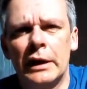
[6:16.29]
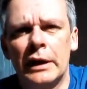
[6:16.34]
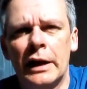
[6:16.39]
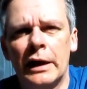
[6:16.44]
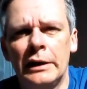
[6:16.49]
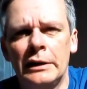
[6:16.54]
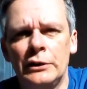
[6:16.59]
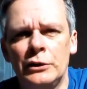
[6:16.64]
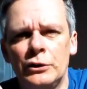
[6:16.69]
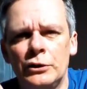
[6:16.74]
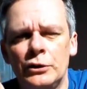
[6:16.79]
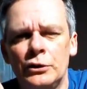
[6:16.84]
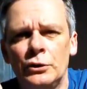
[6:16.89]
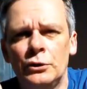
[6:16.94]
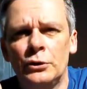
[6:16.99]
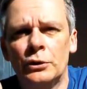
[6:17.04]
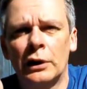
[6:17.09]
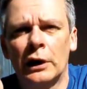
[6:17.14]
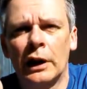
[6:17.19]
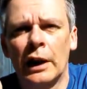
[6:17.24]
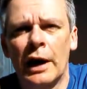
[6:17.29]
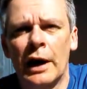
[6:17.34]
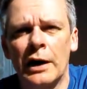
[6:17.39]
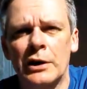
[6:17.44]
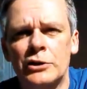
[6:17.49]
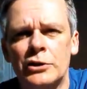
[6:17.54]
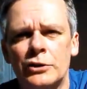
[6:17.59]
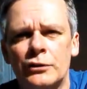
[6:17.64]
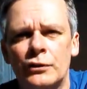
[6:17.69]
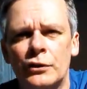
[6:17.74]
a new
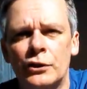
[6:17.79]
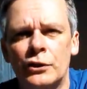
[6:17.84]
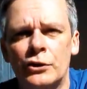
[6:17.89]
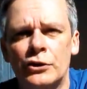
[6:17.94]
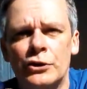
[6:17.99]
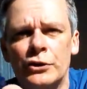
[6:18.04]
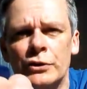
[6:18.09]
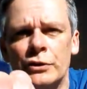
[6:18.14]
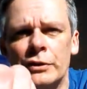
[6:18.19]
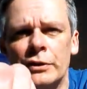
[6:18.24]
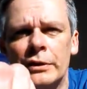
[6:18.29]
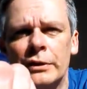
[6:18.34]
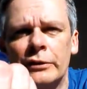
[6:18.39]
larger version.